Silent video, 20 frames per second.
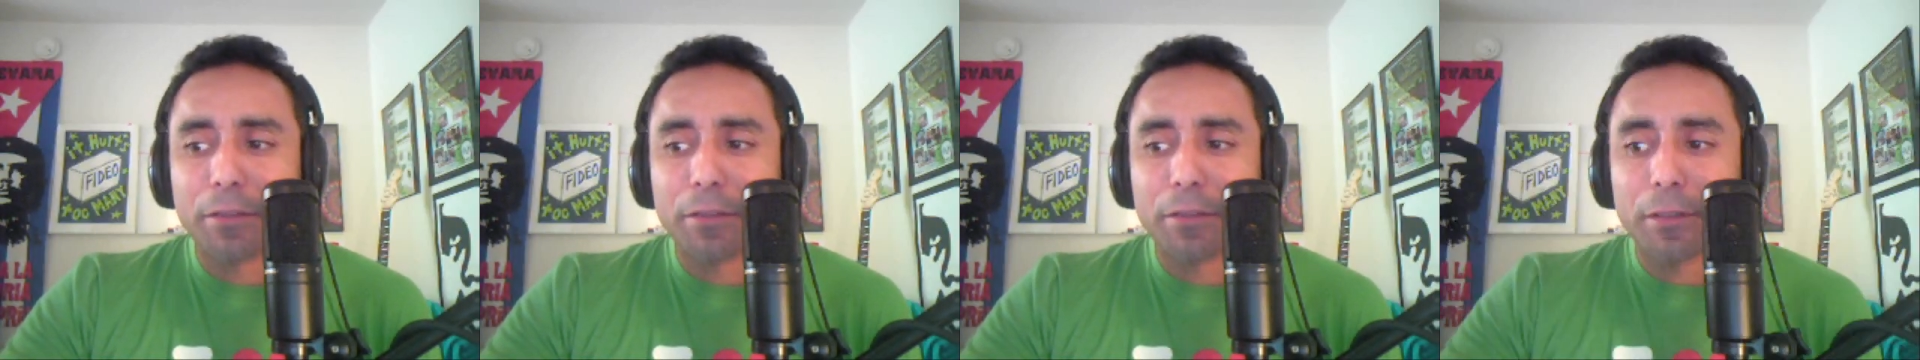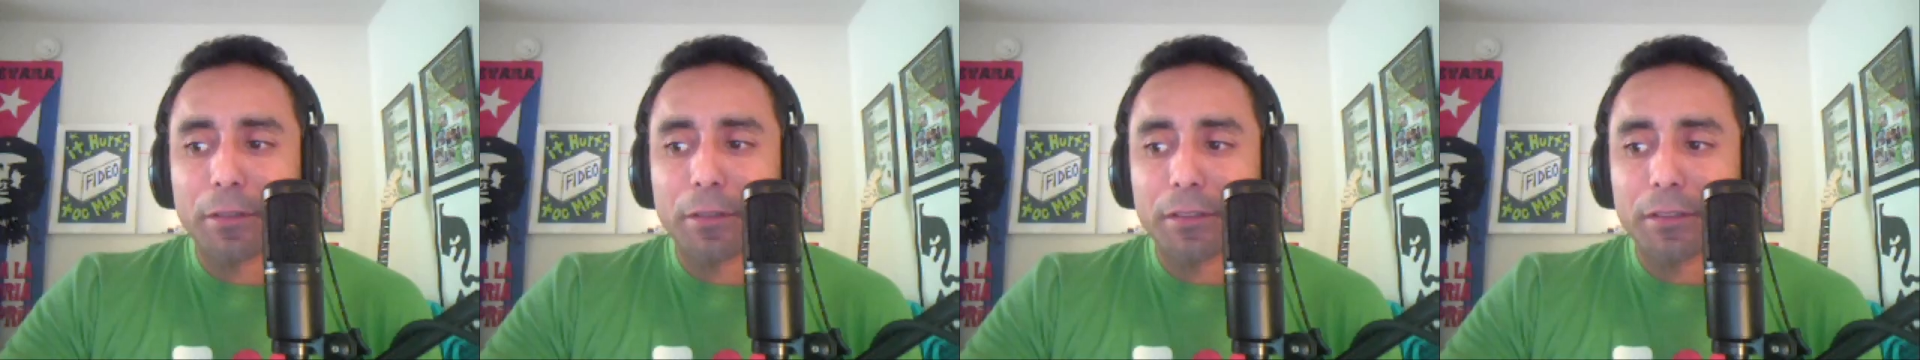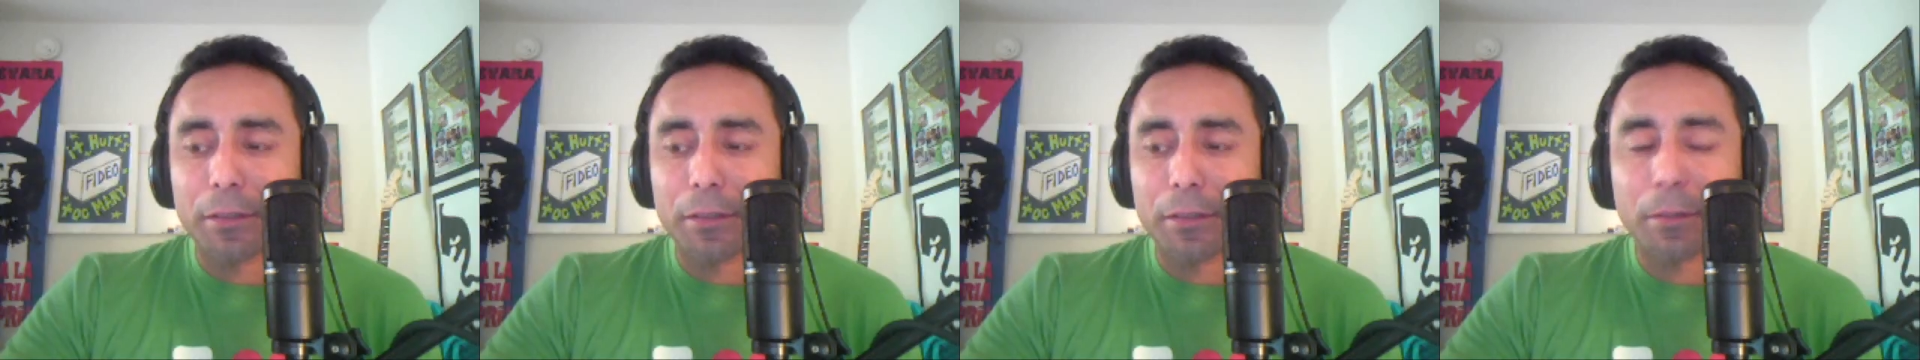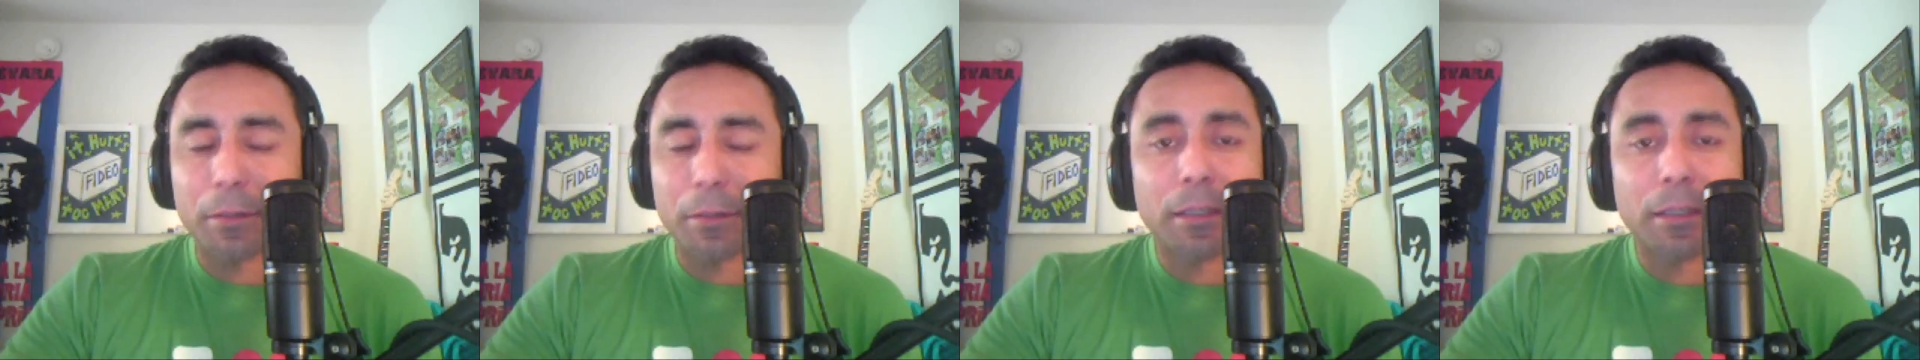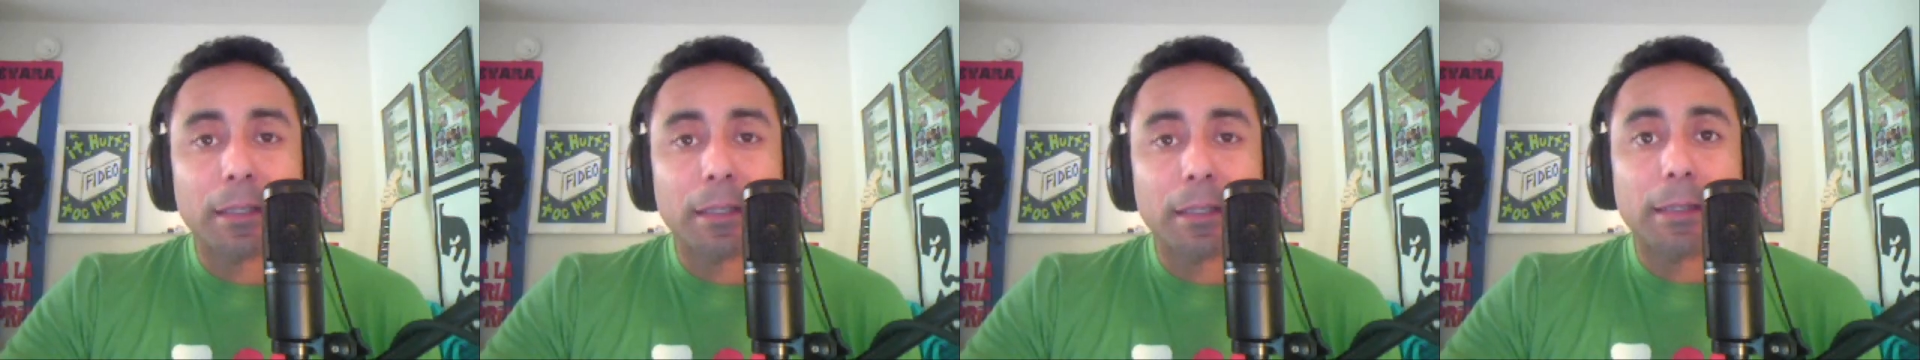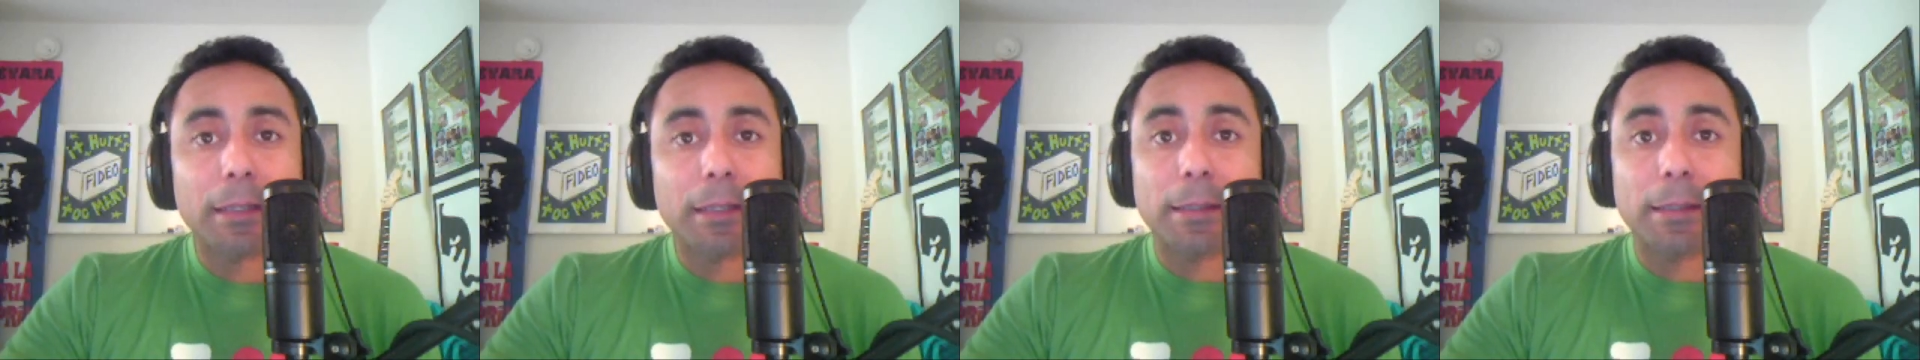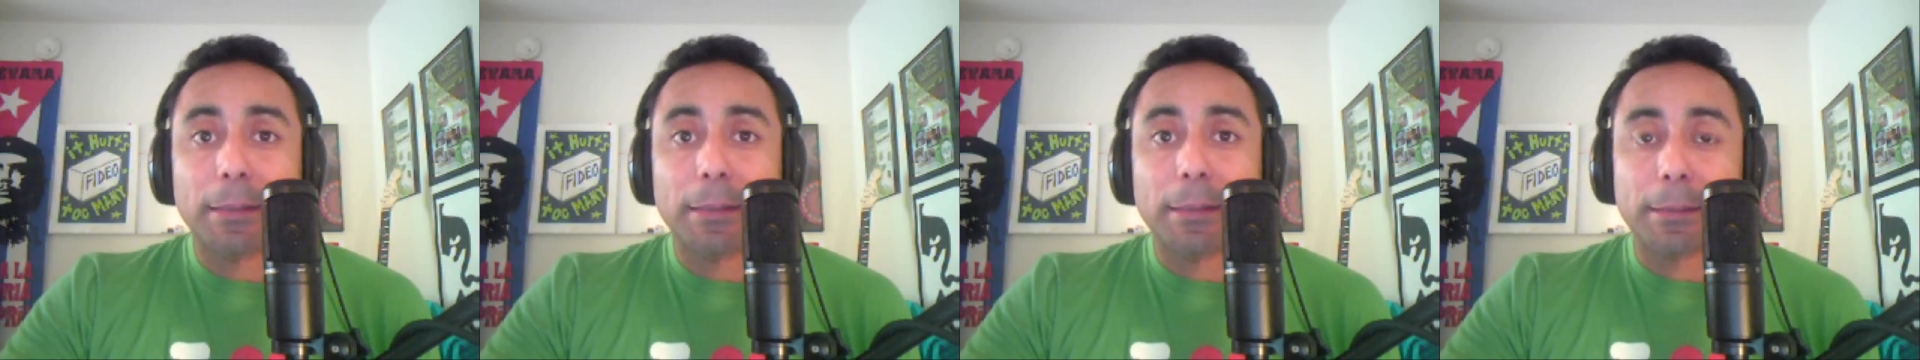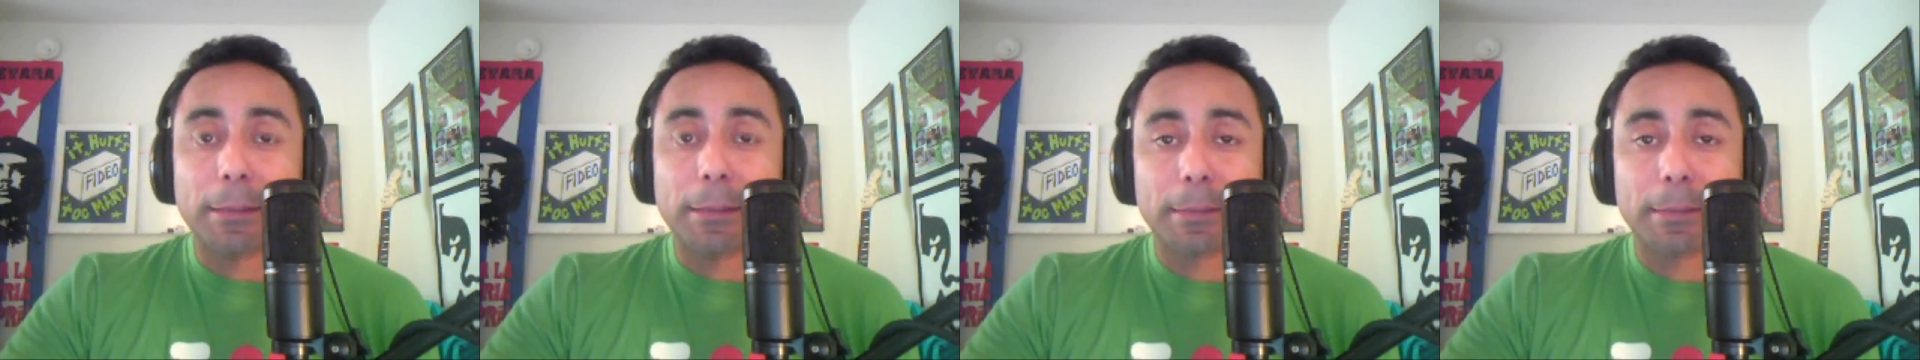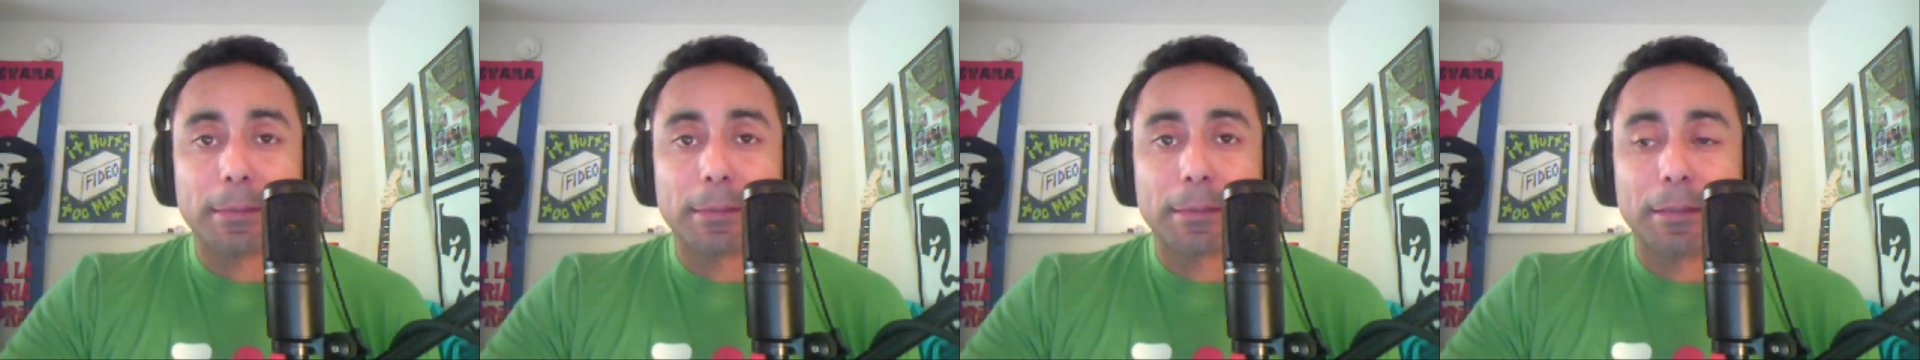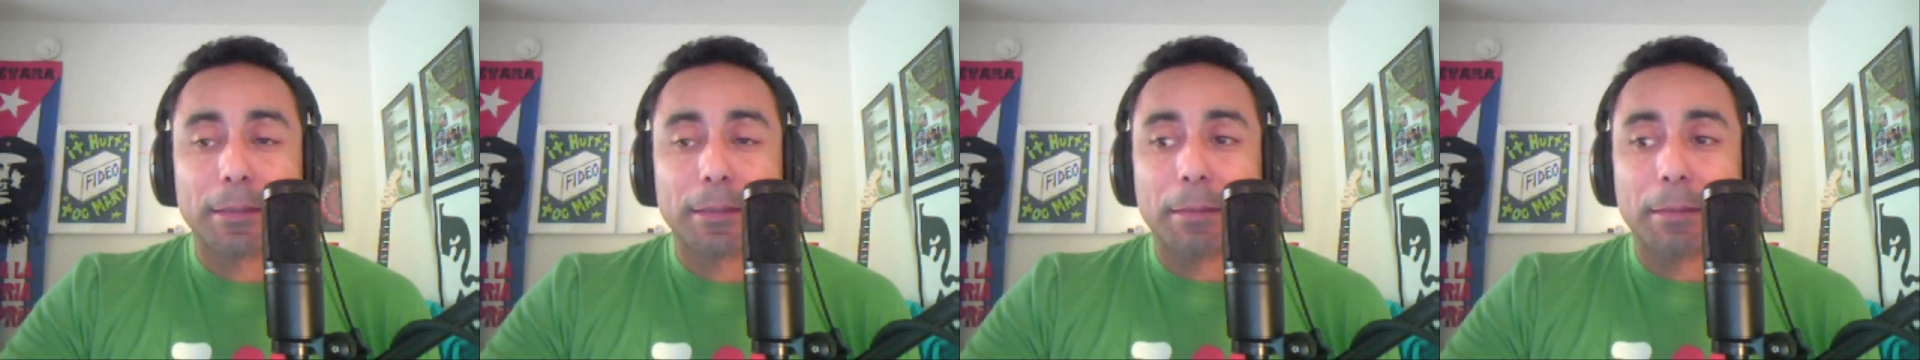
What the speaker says: But of course, you know, hey,